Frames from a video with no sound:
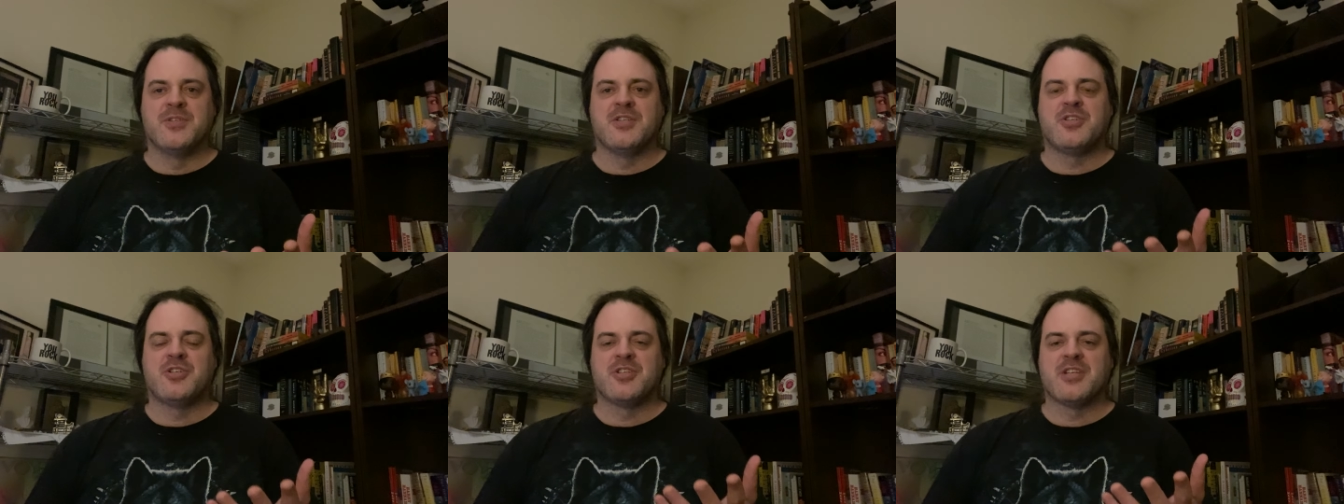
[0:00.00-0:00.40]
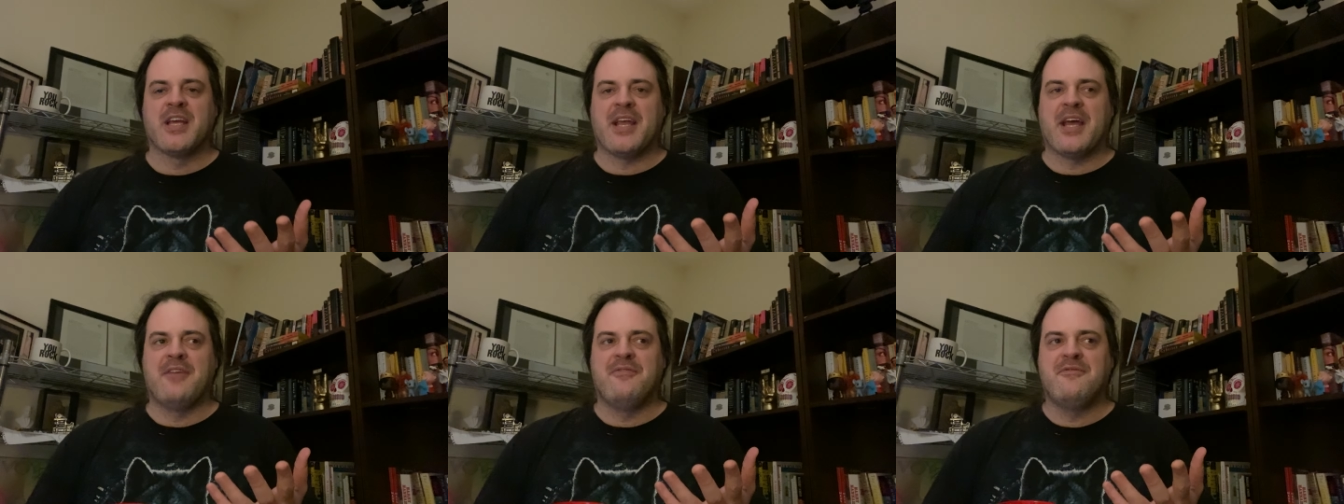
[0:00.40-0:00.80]
It's just
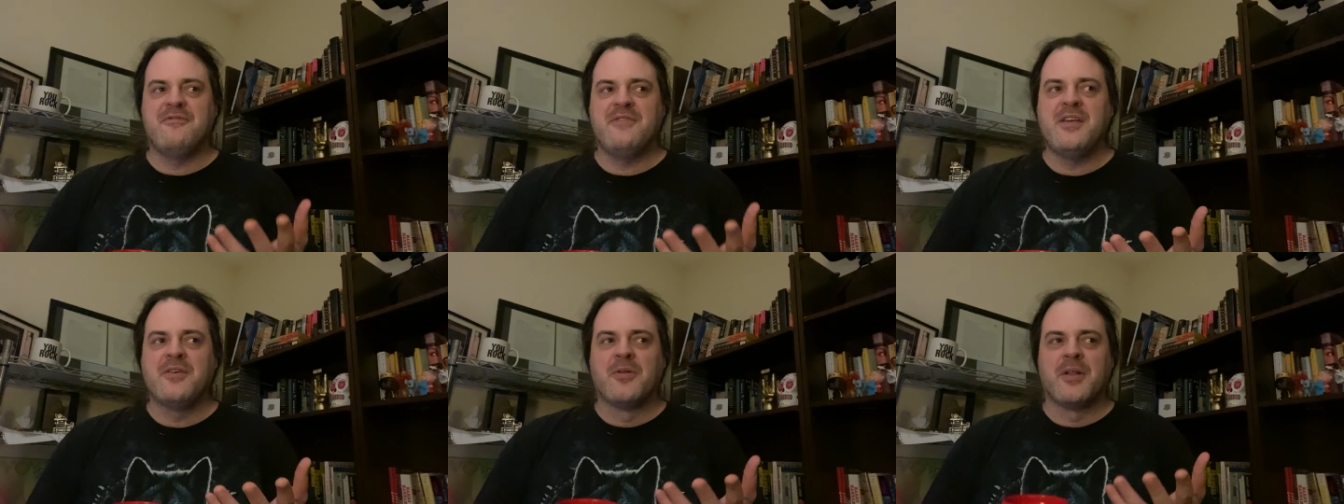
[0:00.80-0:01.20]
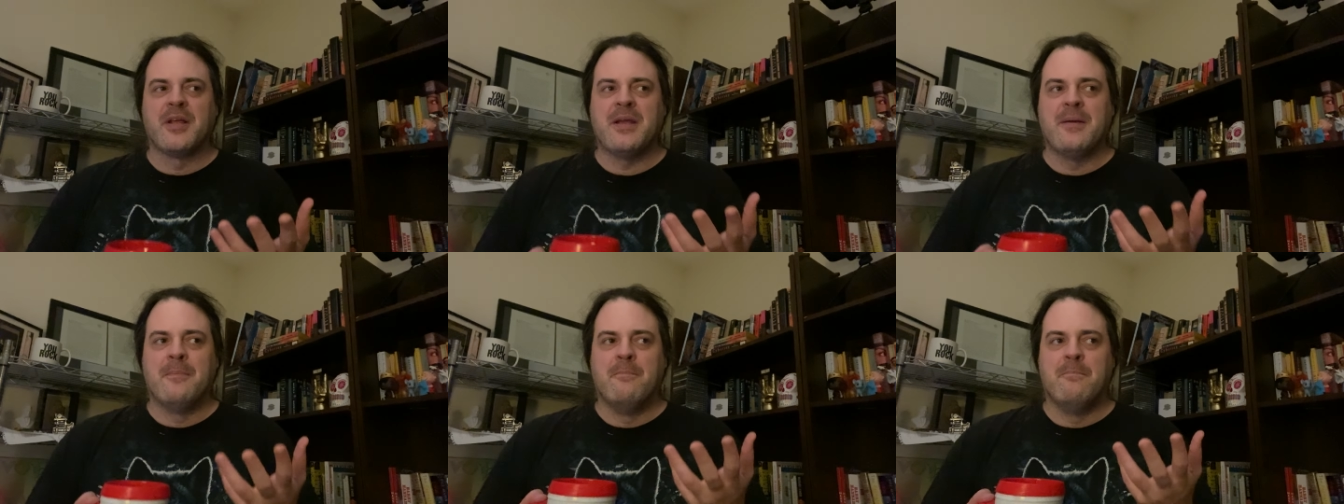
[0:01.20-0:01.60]
like I feel
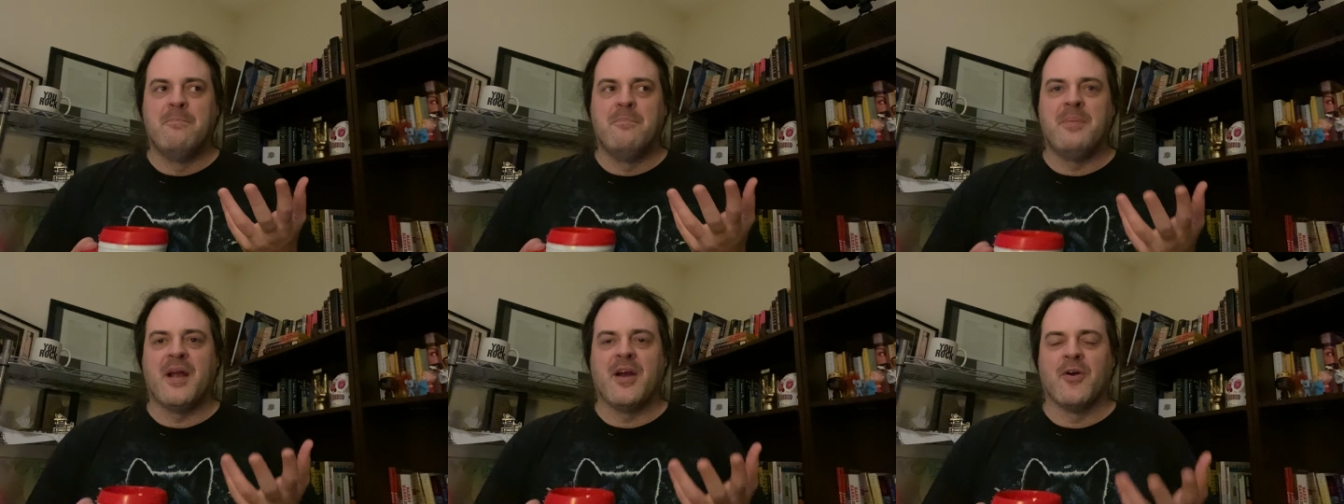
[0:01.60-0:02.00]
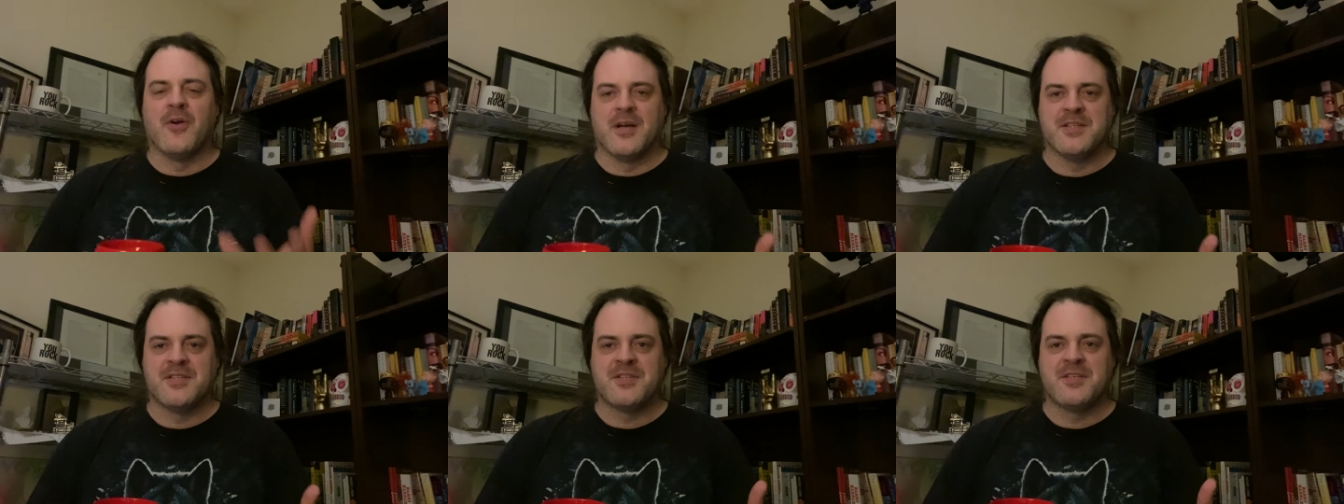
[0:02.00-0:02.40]

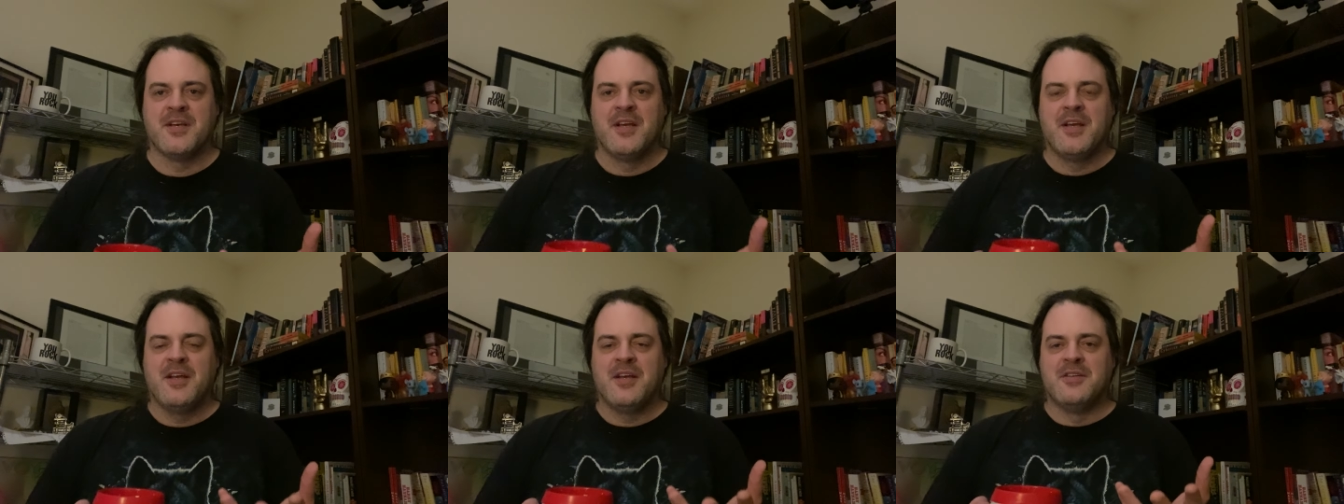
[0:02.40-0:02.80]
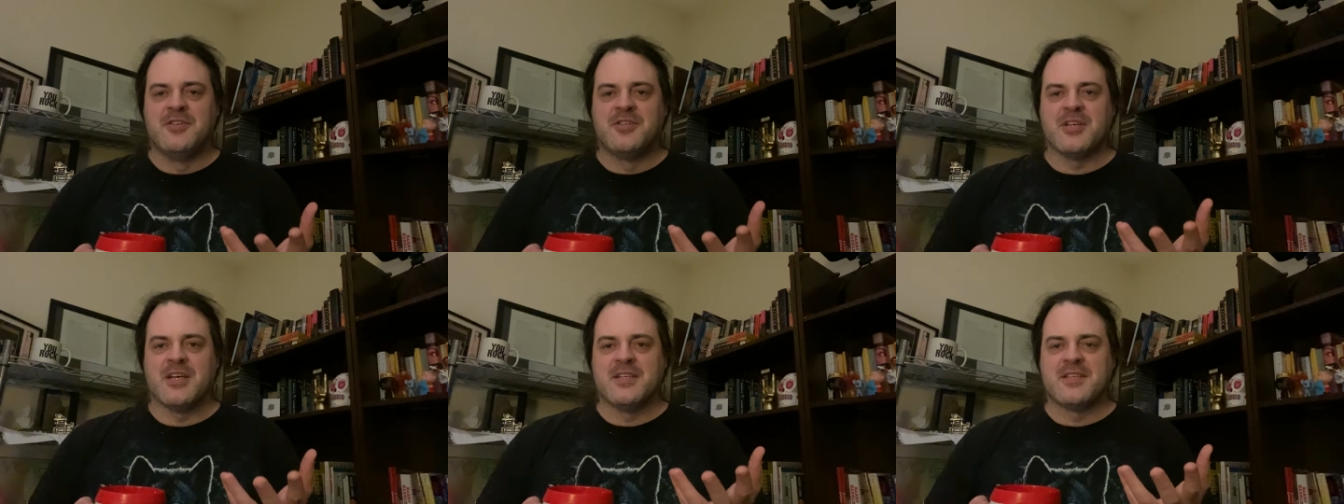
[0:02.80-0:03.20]
embarrassed
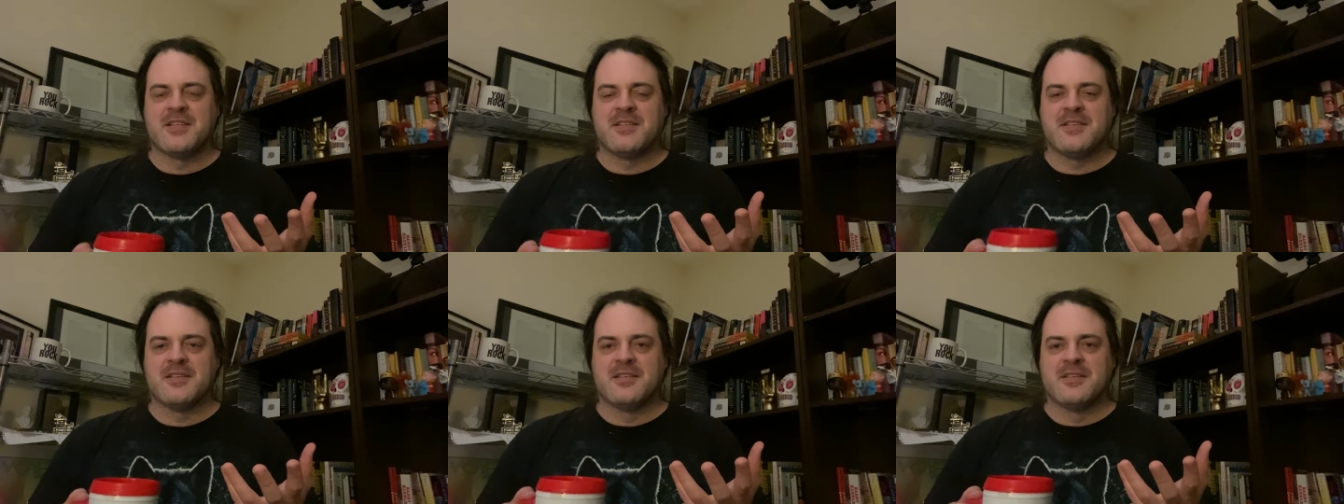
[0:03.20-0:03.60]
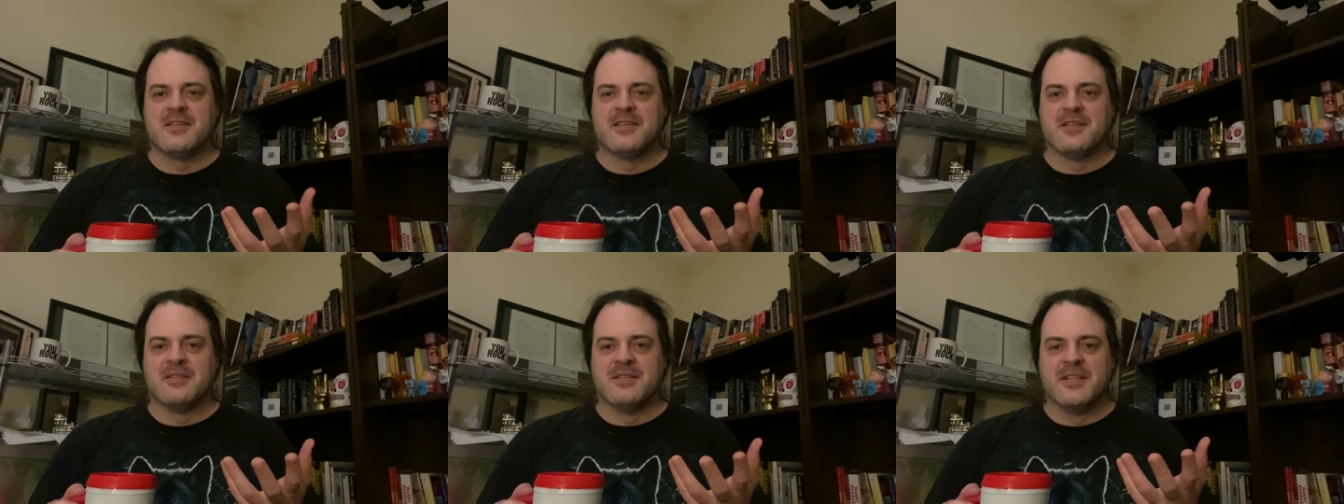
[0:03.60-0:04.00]
just
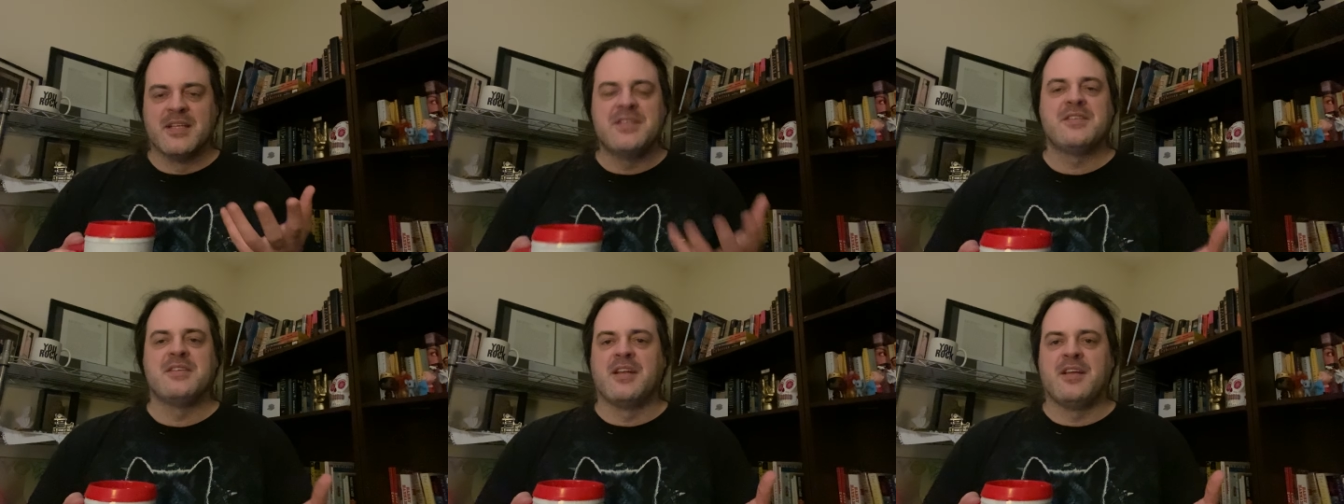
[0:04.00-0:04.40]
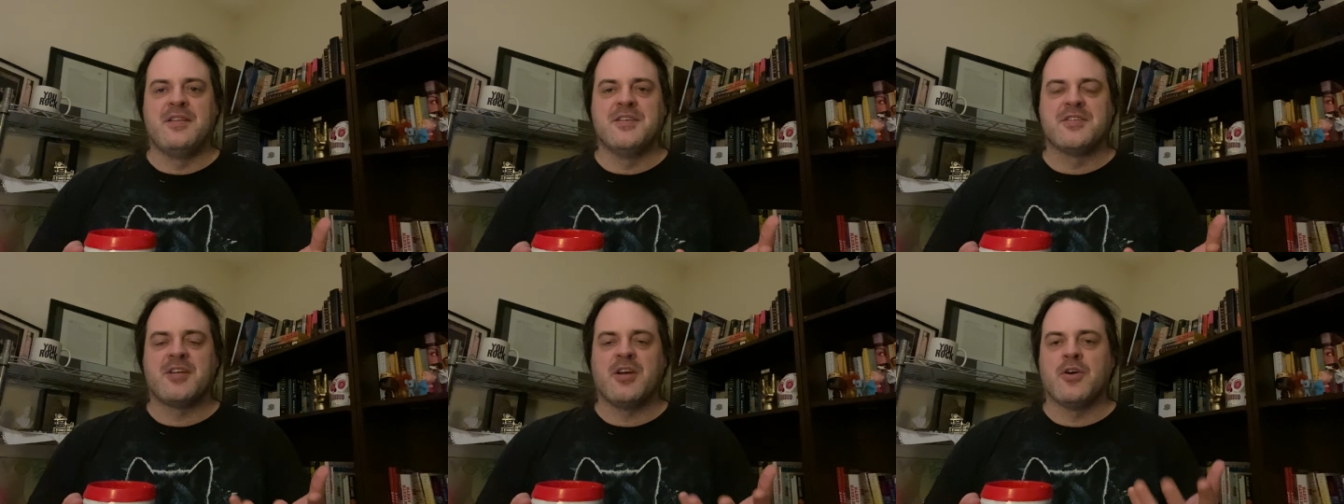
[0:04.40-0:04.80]
listening to
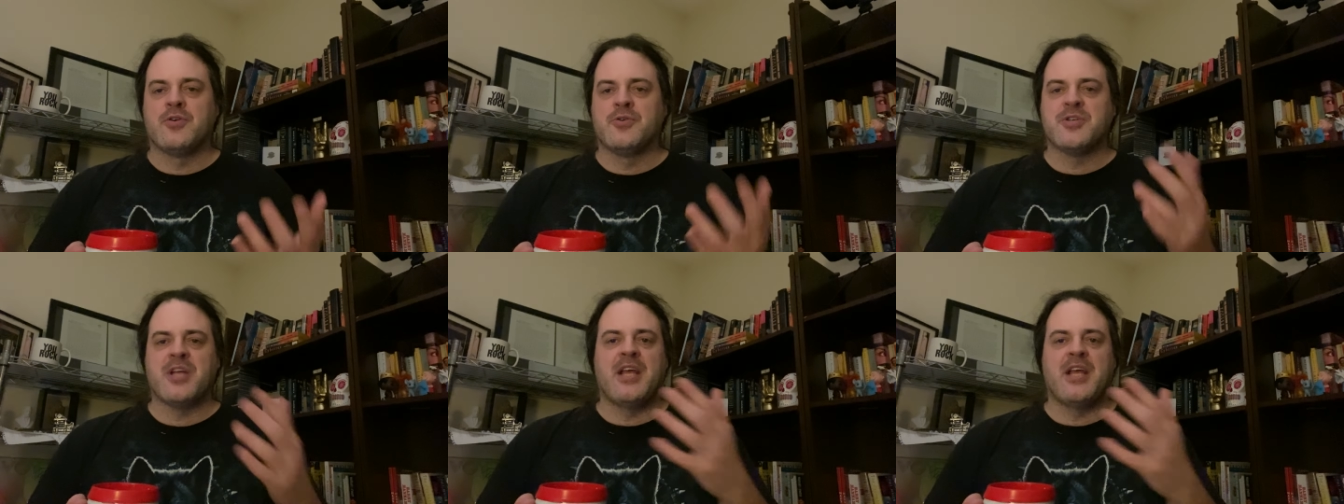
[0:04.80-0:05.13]
these characters.